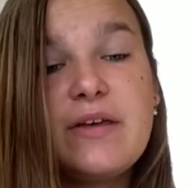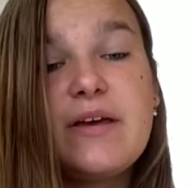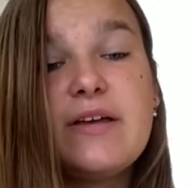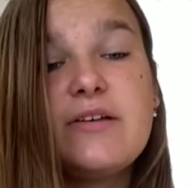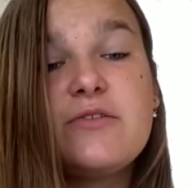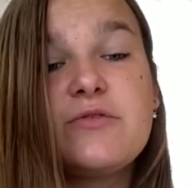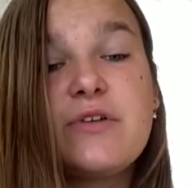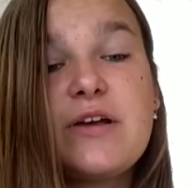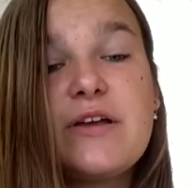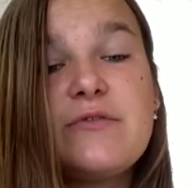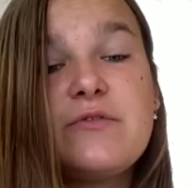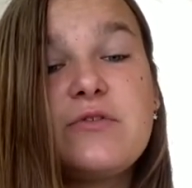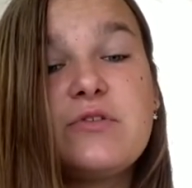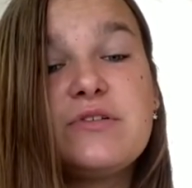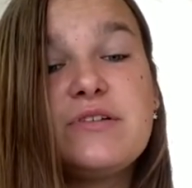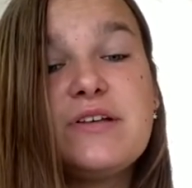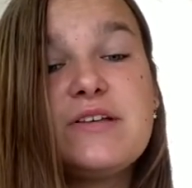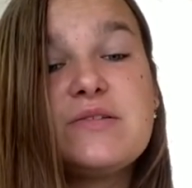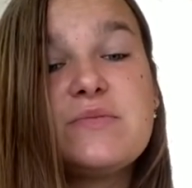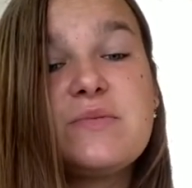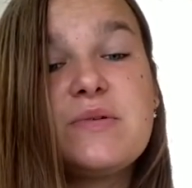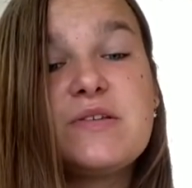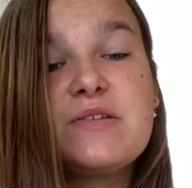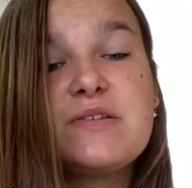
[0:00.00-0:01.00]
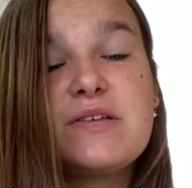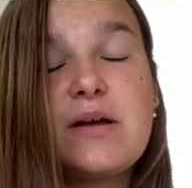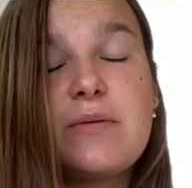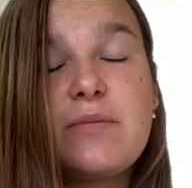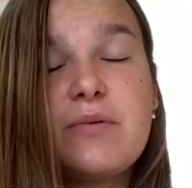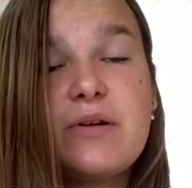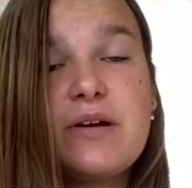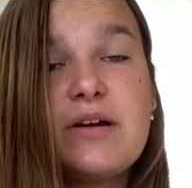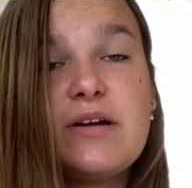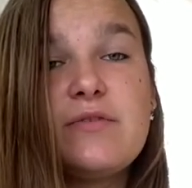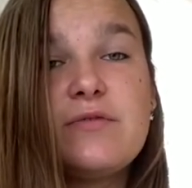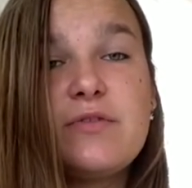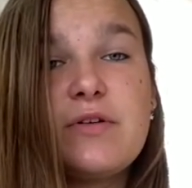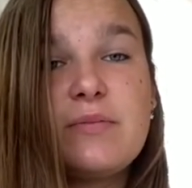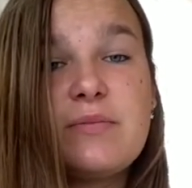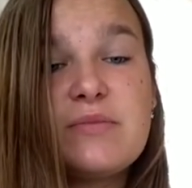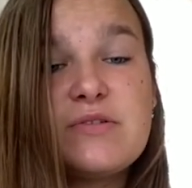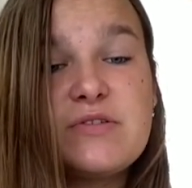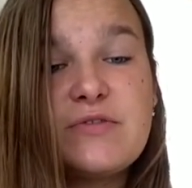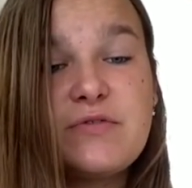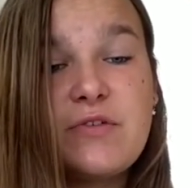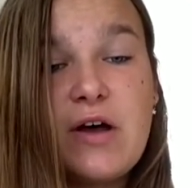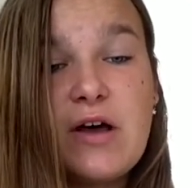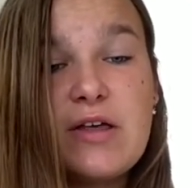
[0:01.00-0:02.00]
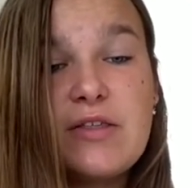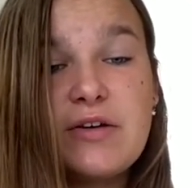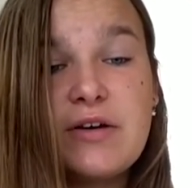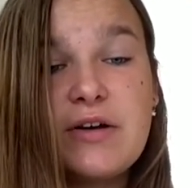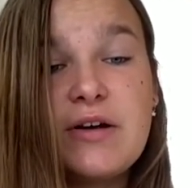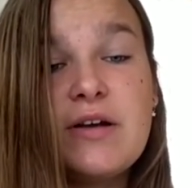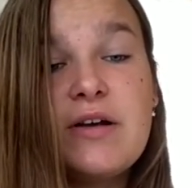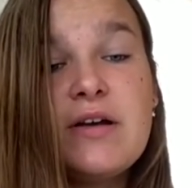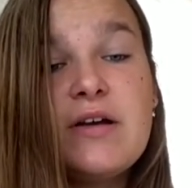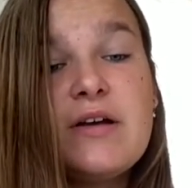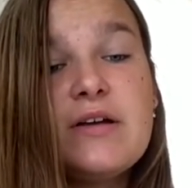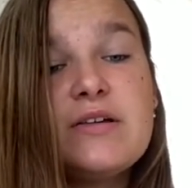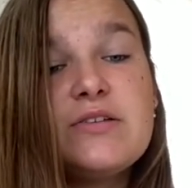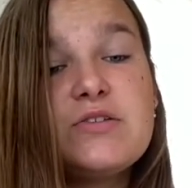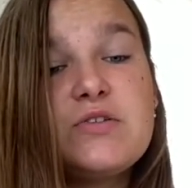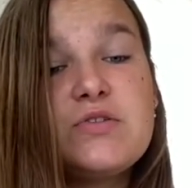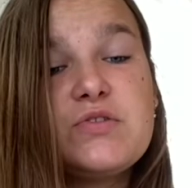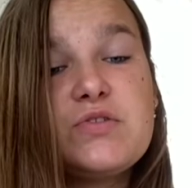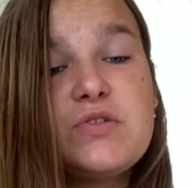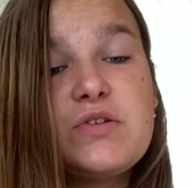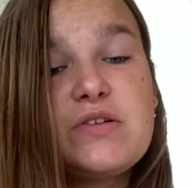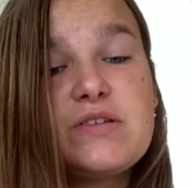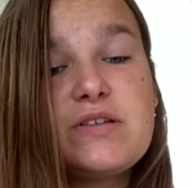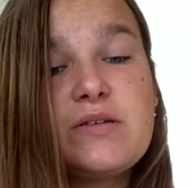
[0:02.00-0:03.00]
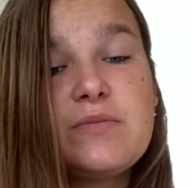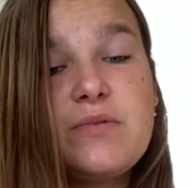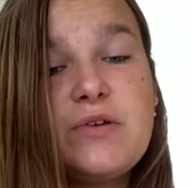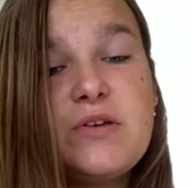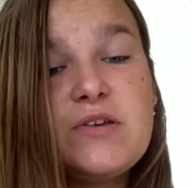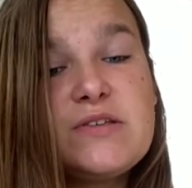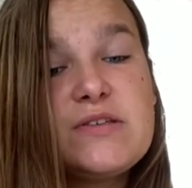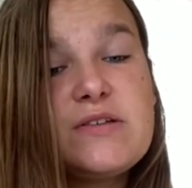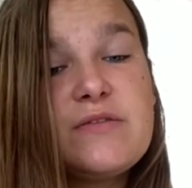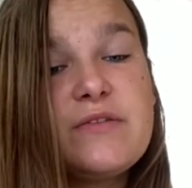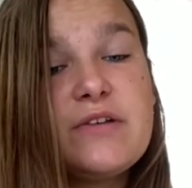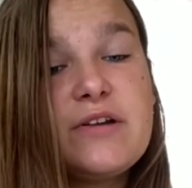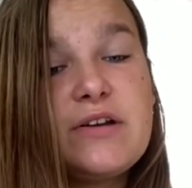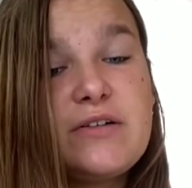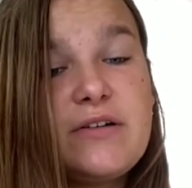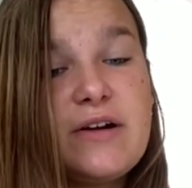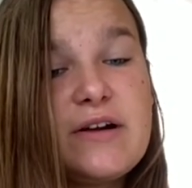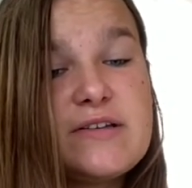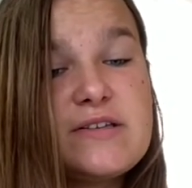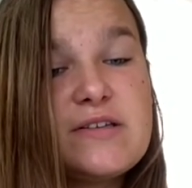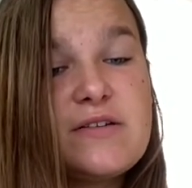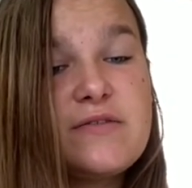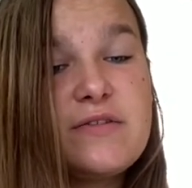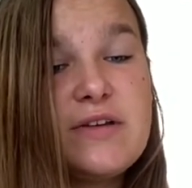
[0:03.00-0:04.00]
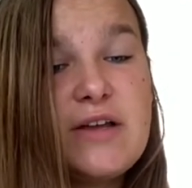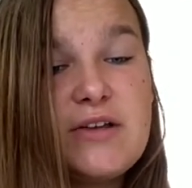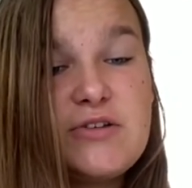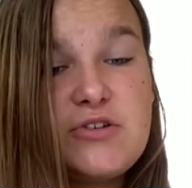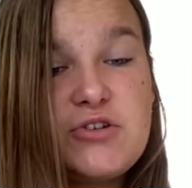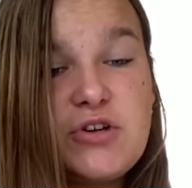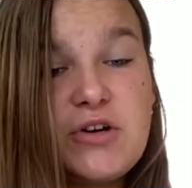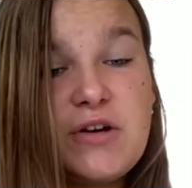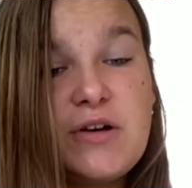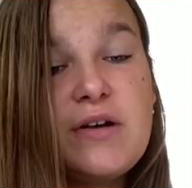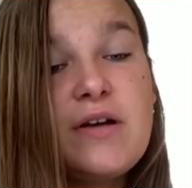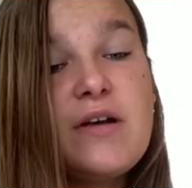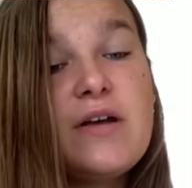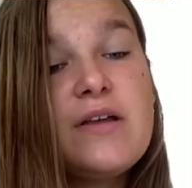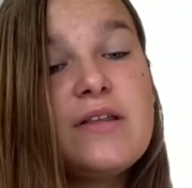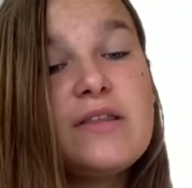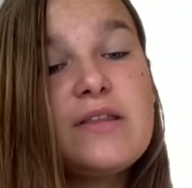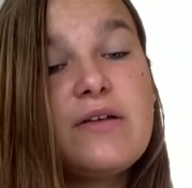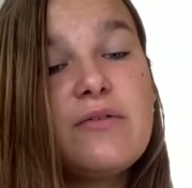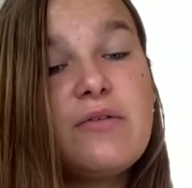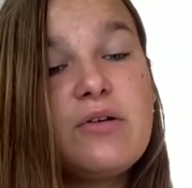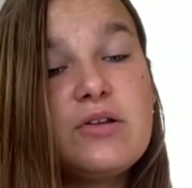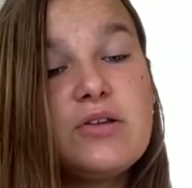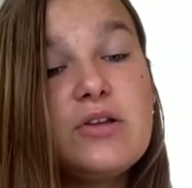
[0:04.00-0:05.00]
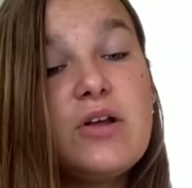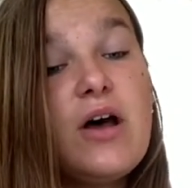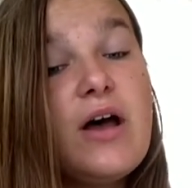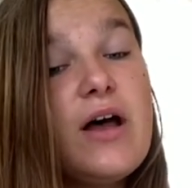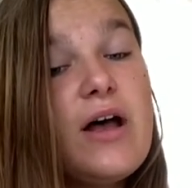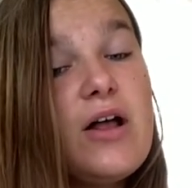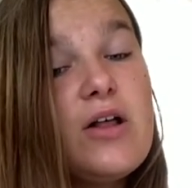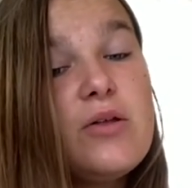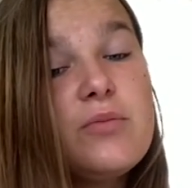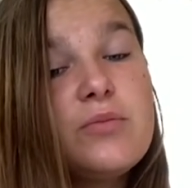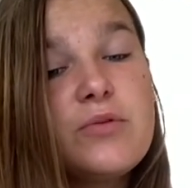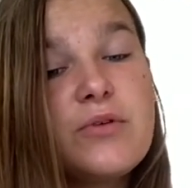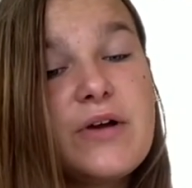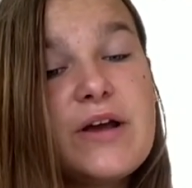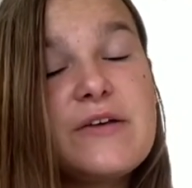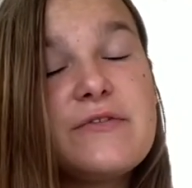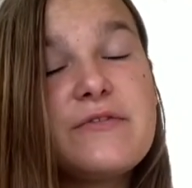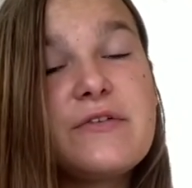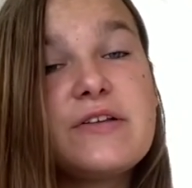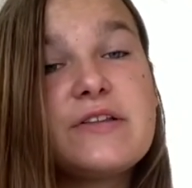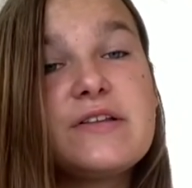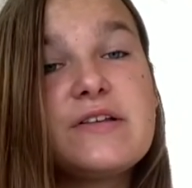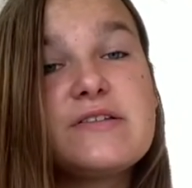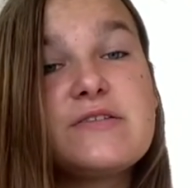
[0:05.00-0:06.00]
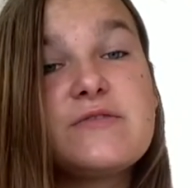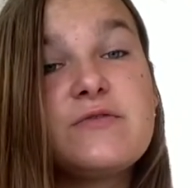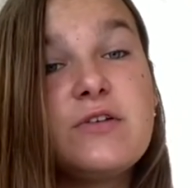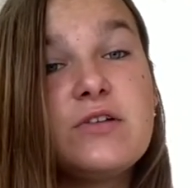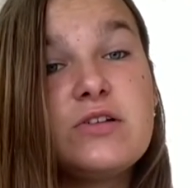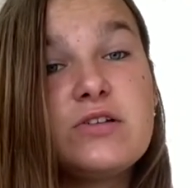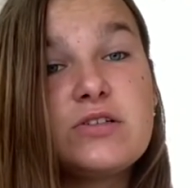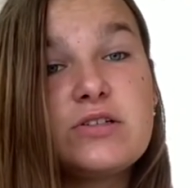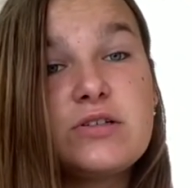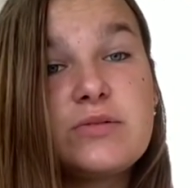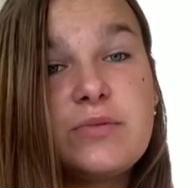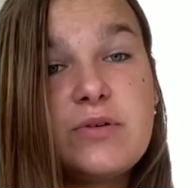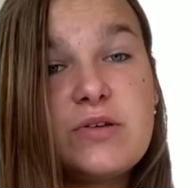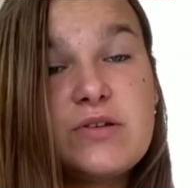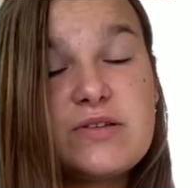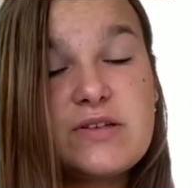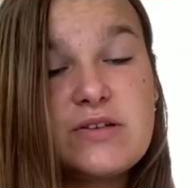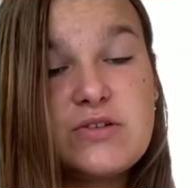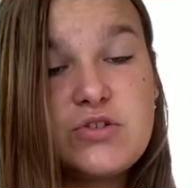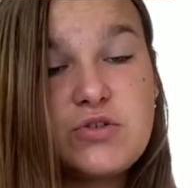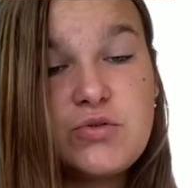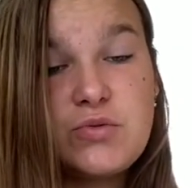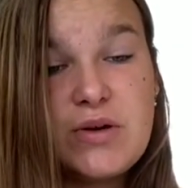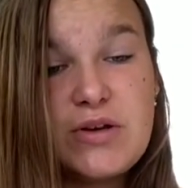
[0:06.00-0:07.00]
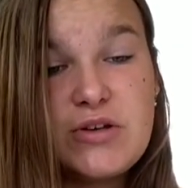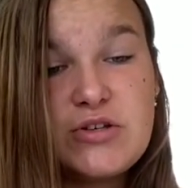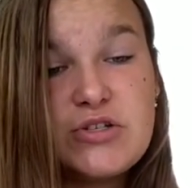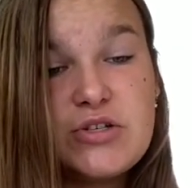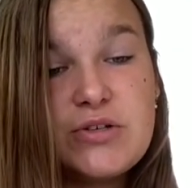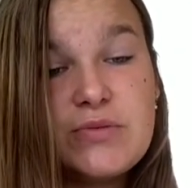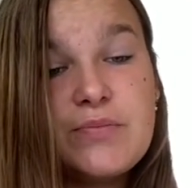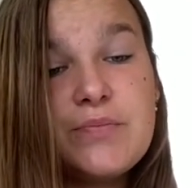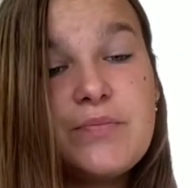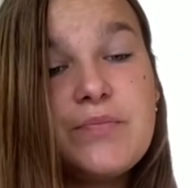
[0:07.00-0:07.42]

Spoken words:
and Rafe will need to be separated from his father due to his abusive and aggressive nature that will not help Rafe in this vulnerable situation.